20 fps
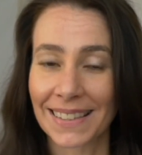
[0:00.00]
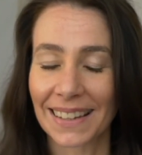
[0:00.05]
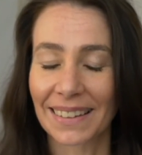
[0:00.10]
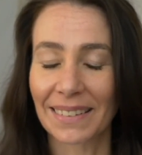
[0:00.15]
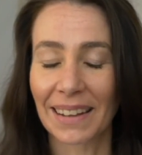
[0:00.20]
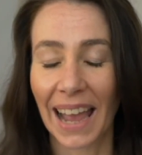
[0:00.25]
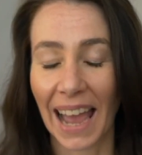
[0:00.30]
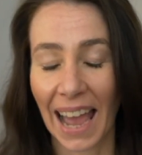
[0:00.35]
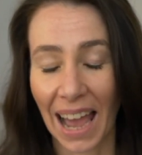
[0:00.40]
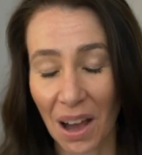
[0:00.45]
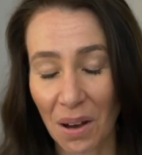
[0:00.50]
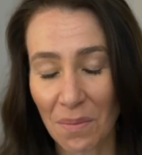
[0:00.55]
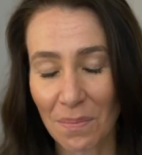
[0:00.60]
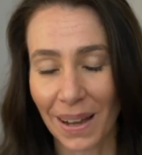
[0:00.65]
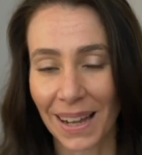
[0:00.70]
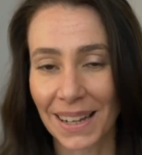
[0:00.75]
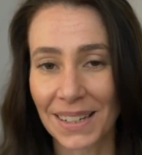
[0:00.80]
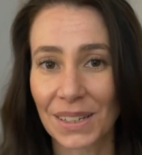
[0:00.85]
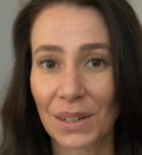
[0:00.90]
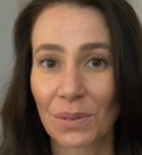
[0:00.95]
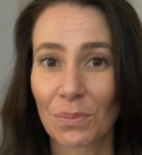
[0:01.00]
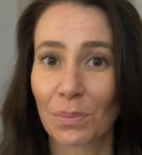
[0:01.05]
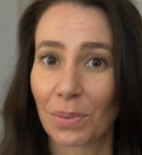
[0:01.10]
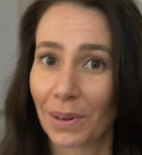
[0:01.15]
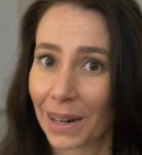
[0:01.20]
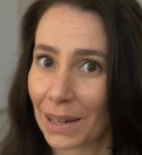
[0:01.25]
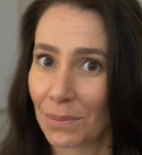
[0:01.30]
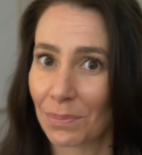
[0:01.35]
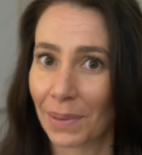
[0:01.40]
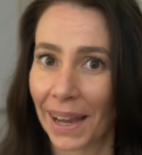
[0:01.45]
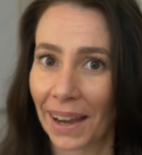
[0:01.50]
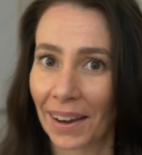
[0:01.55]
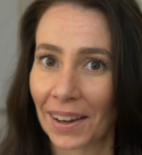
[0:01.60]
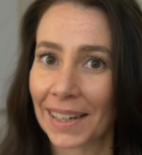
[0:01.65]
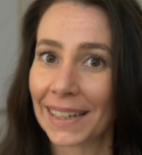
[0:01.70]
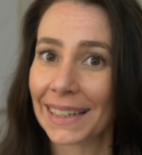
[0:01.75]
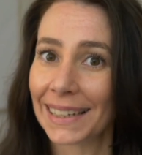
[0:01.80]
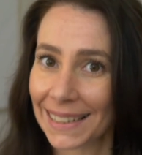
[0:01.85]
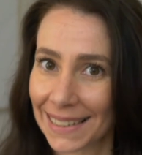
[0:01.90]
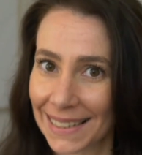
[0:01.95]
at how much brain power
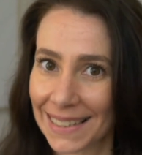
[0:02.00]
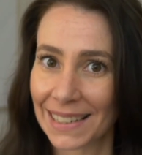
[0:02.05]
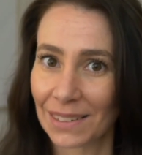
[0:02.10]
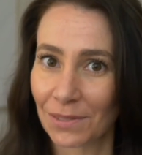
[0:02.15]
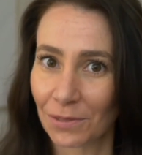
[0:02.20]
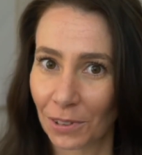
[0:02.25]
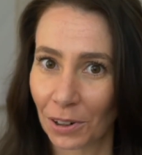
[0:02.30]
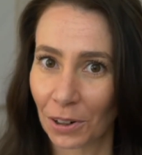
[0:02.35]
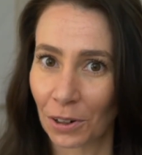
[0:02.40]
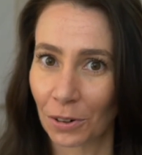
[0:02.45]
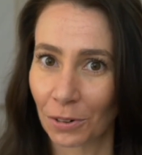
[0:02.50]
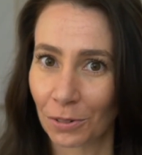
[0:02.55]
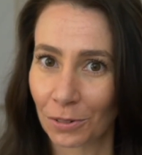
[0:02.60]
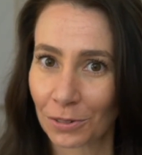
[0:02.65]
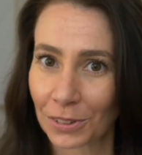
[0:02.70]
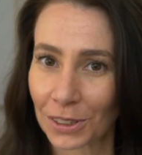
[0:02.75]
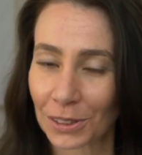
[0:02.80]
is involved.